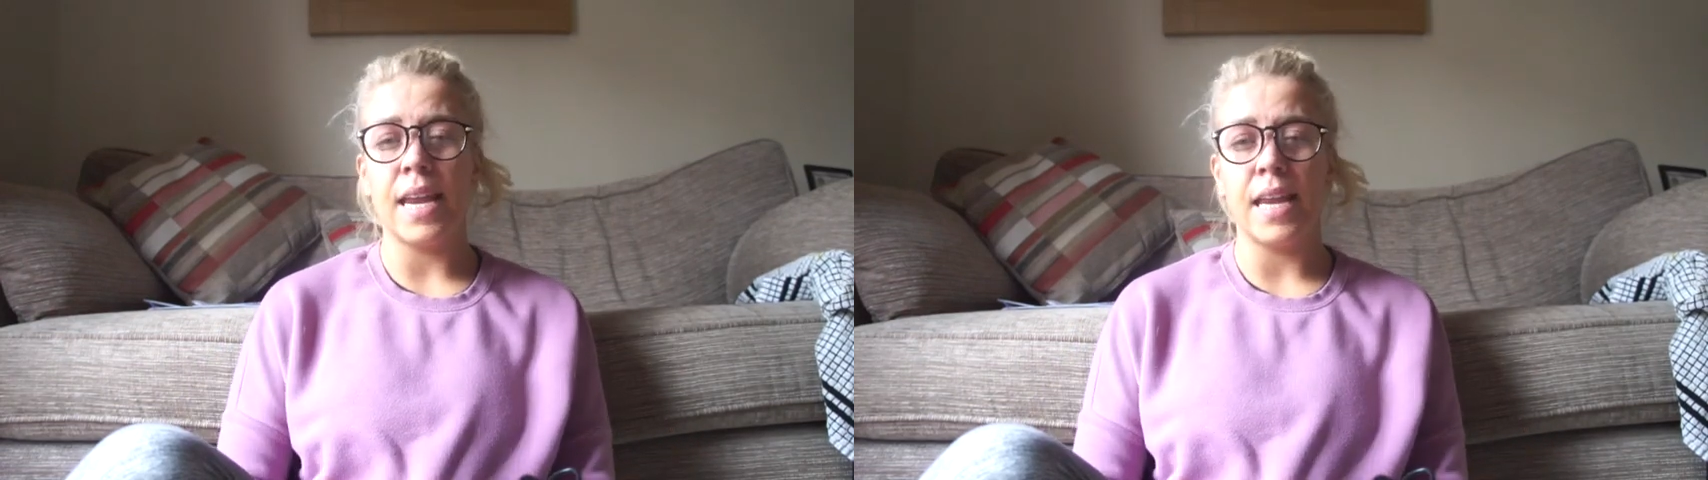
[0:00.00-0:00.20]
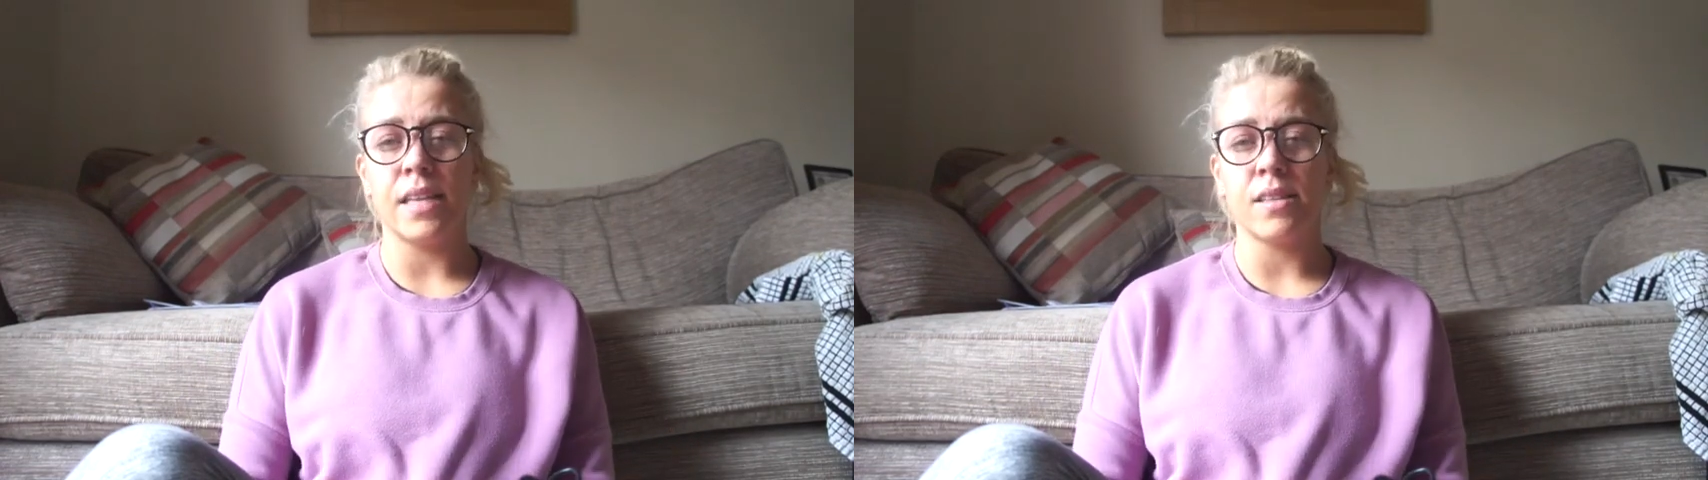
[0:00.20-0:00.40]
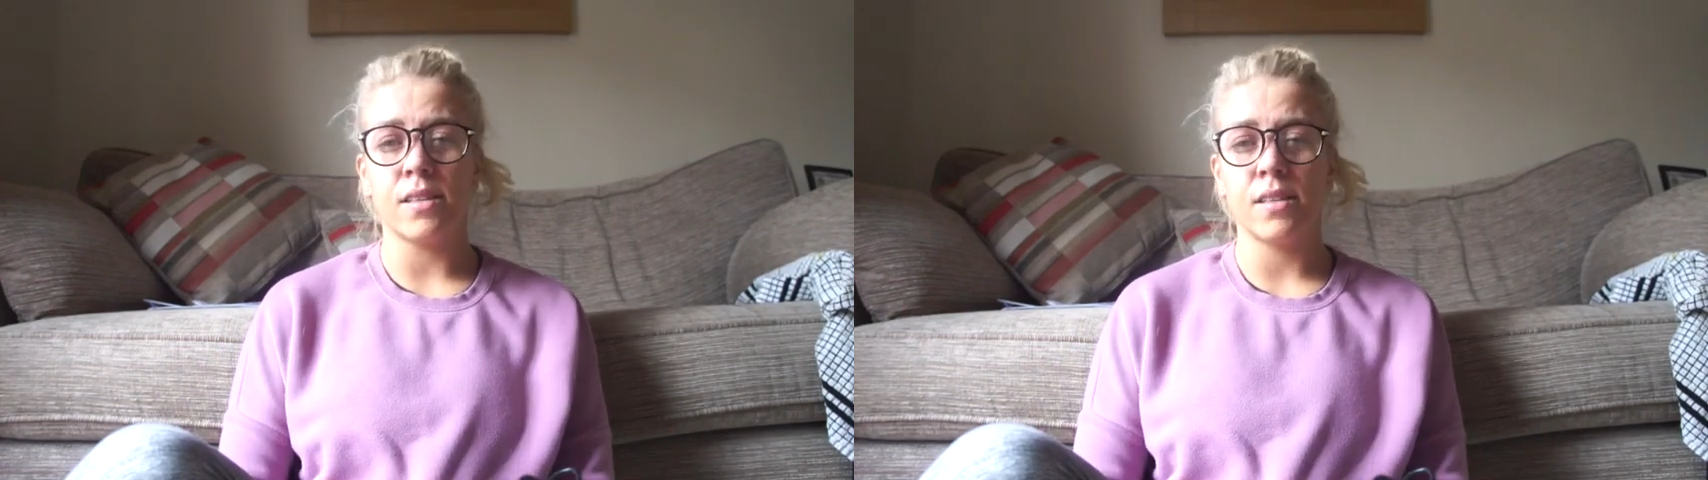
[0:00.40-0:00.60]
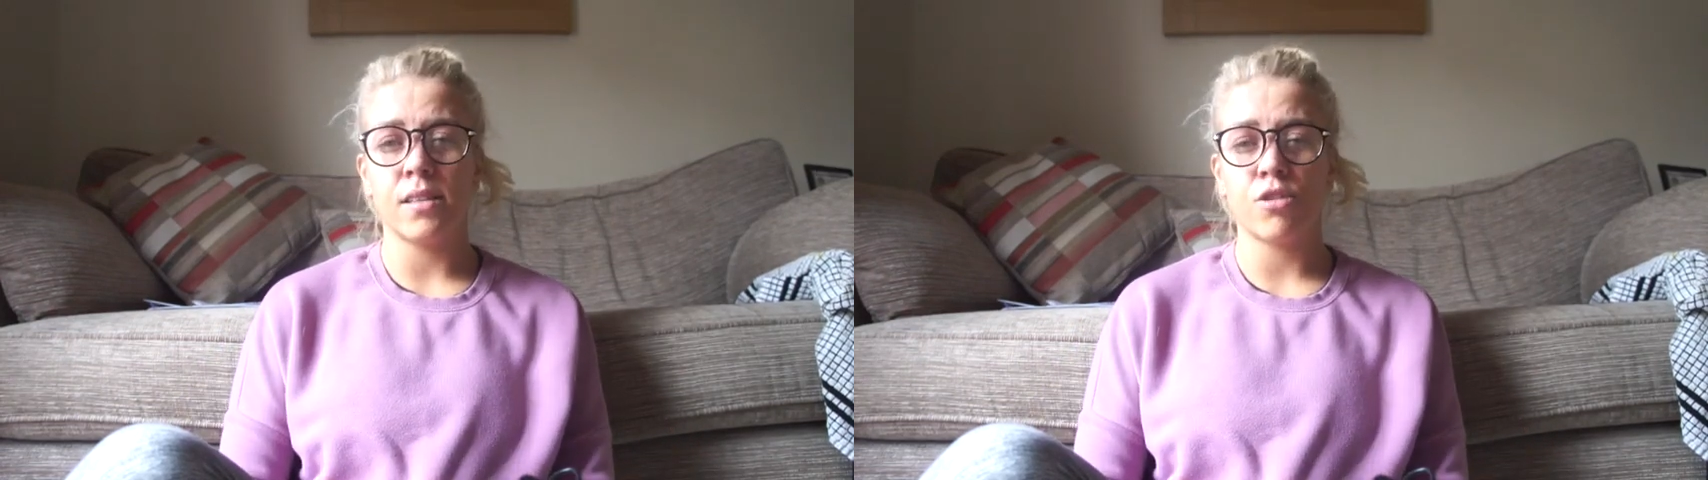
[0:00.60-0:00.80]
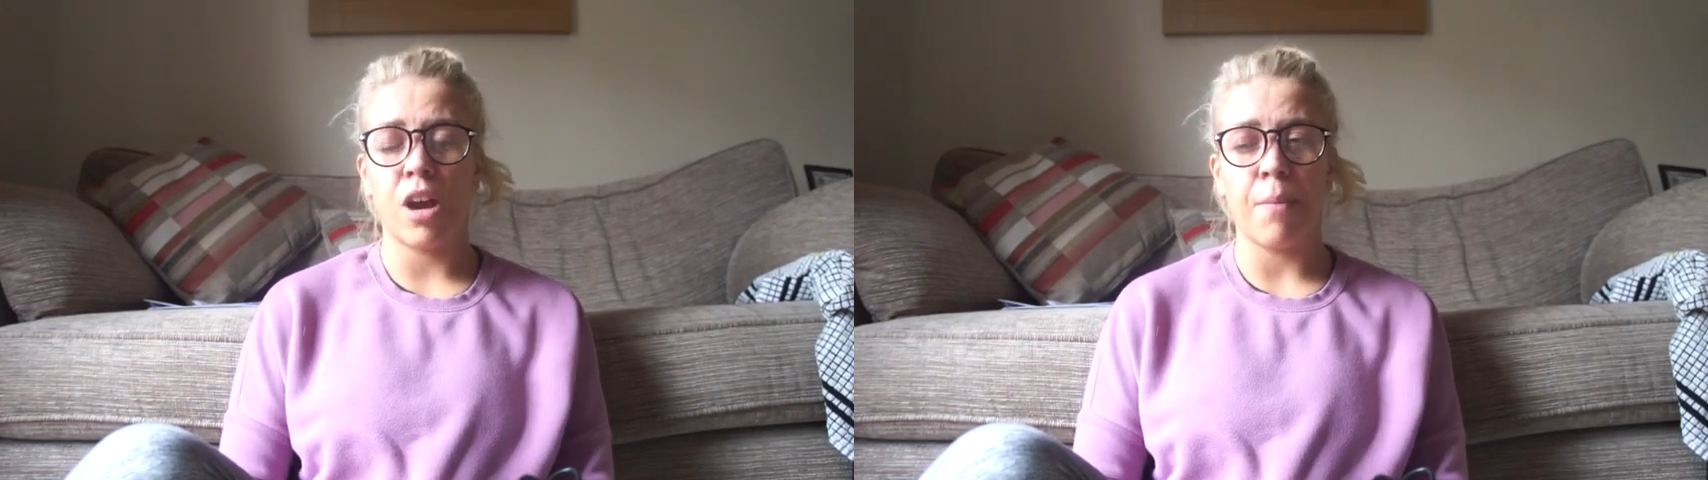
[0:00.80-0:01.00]
It's
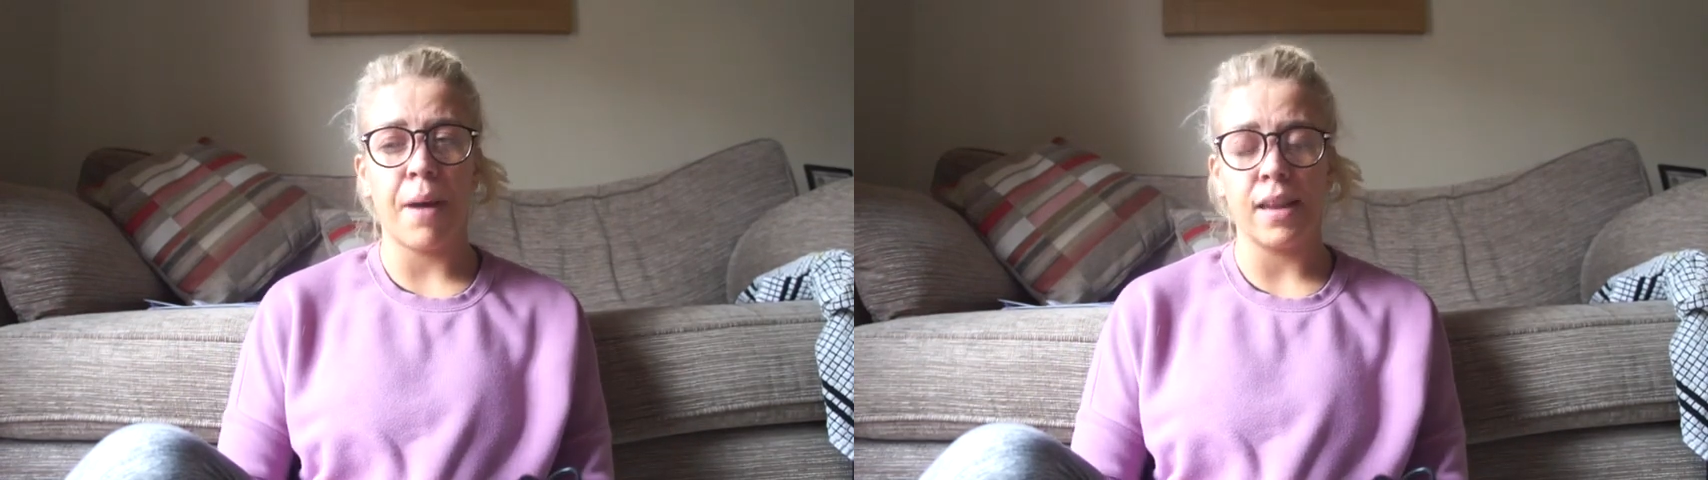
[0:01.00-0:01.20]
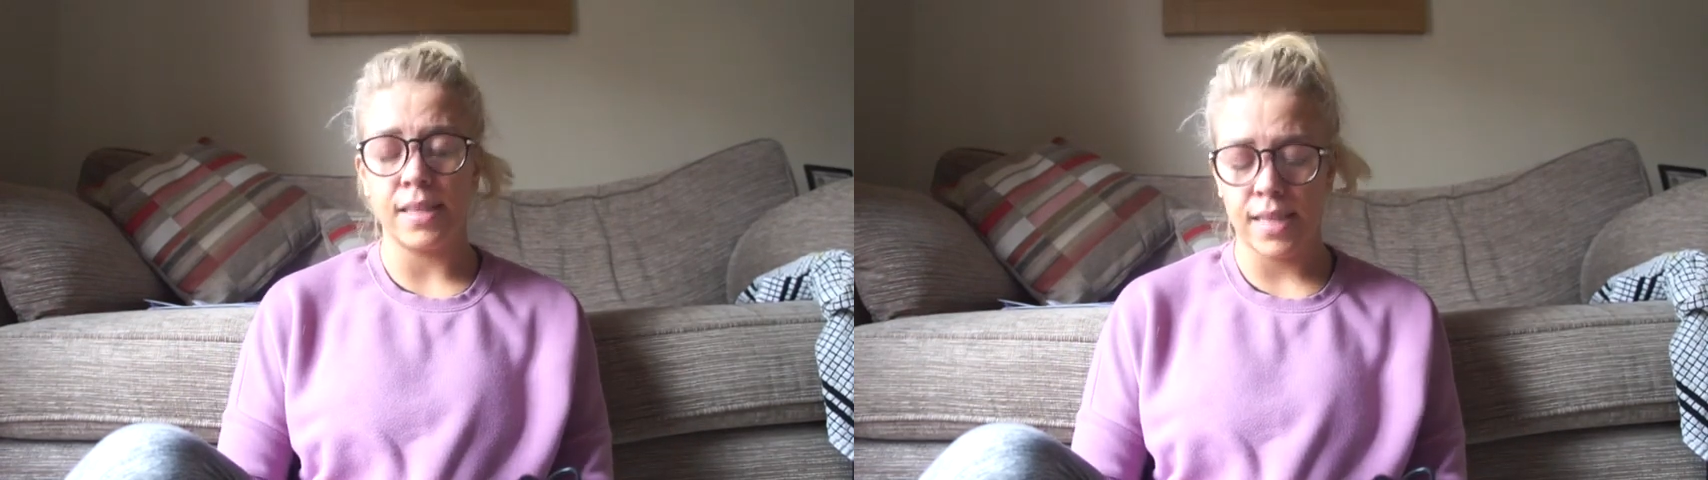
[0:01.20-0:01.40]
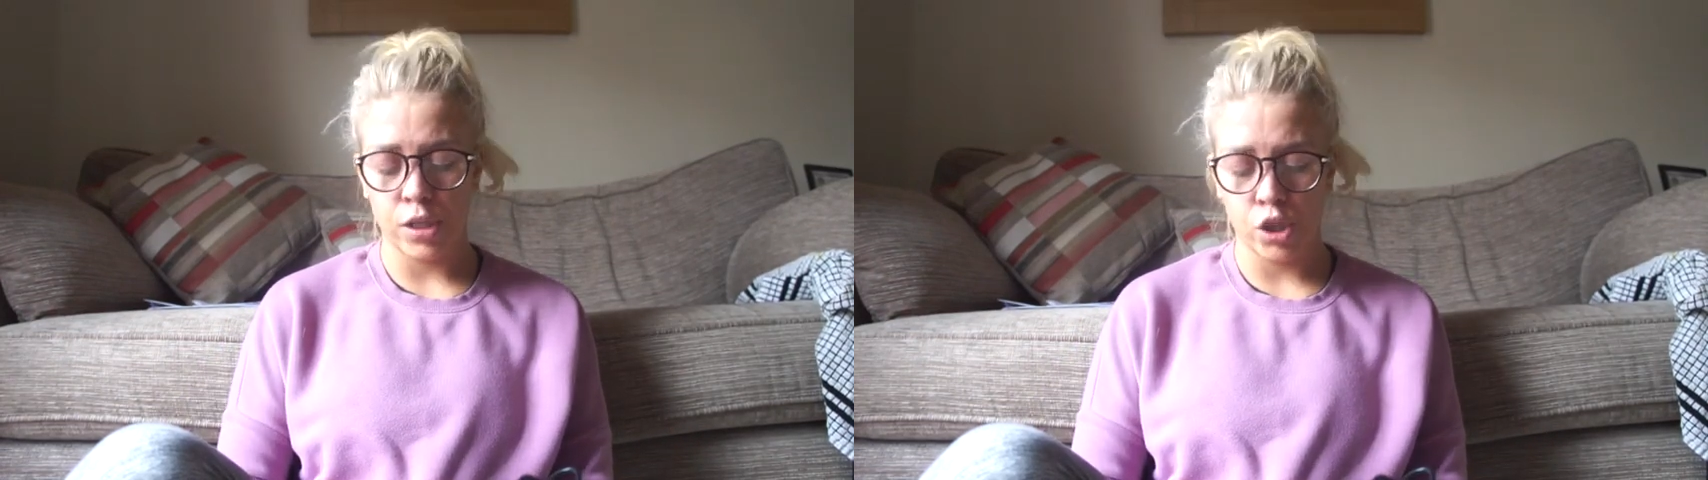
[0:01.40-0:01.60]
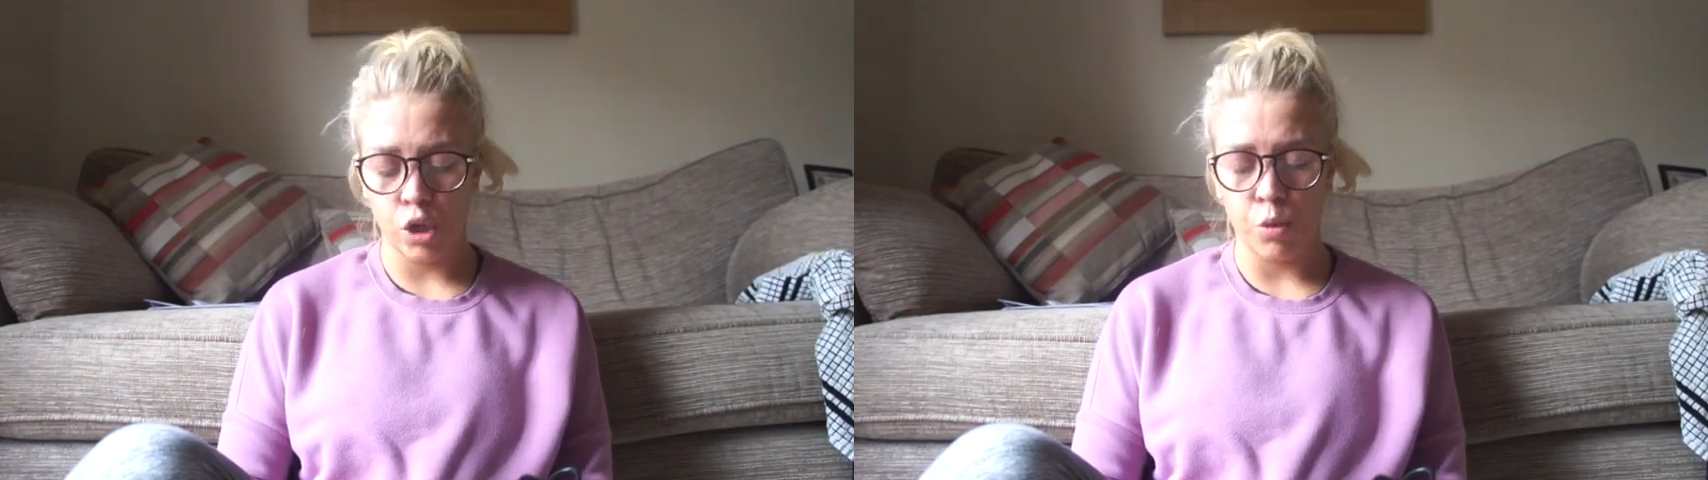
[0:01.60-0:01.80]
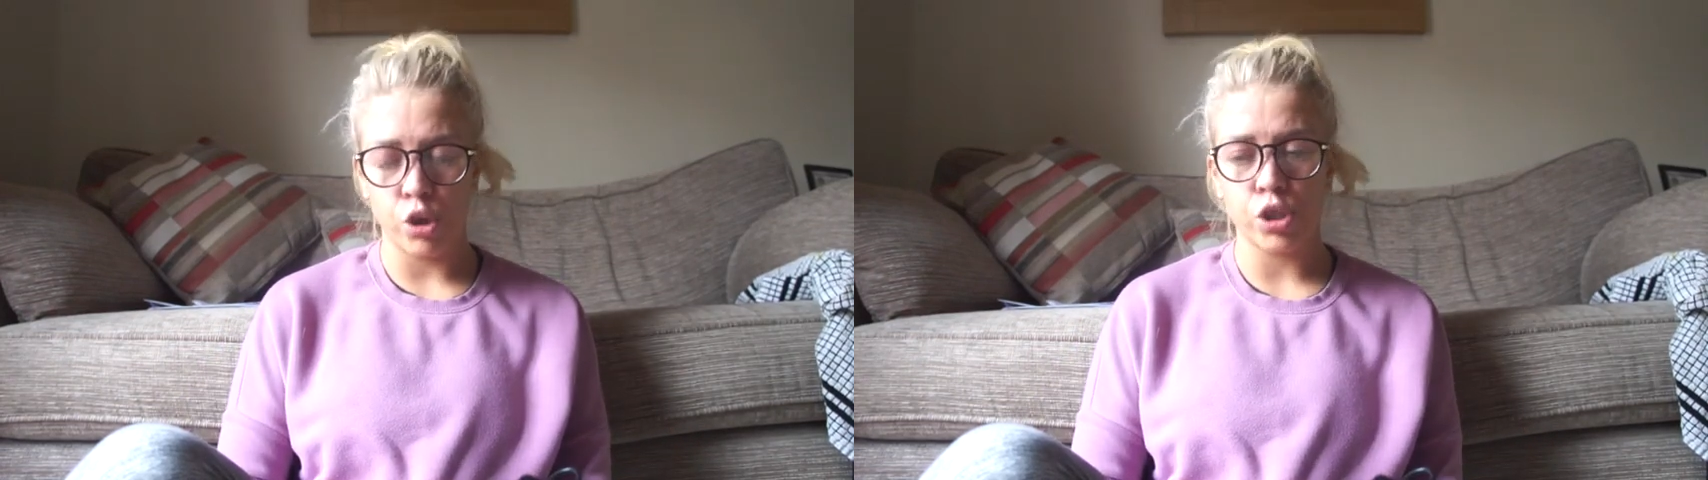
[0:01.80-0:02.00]
trying to balance it, it's
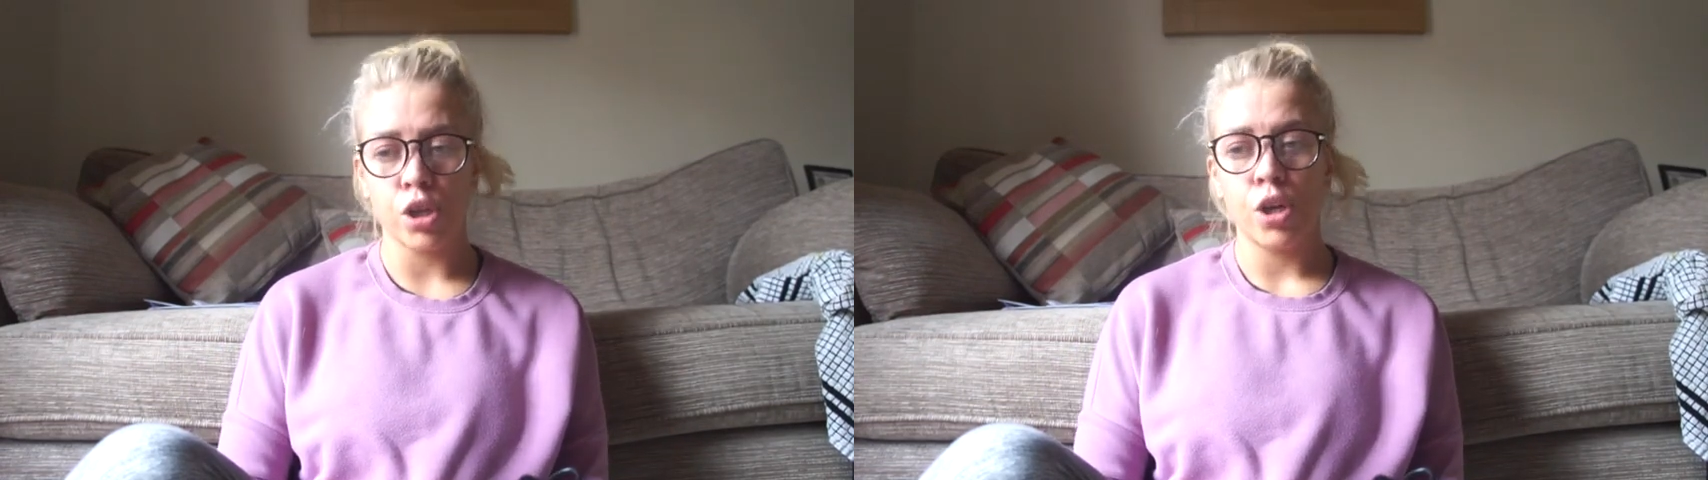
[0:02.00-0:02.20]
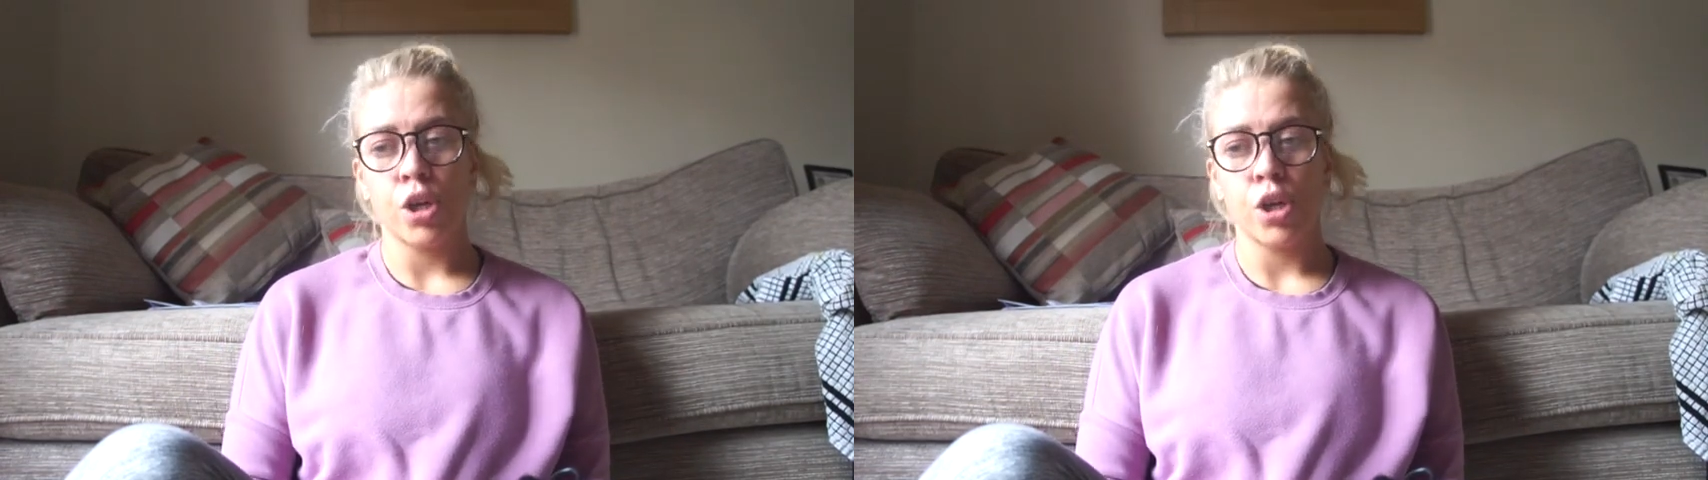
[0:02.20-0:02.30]
too much.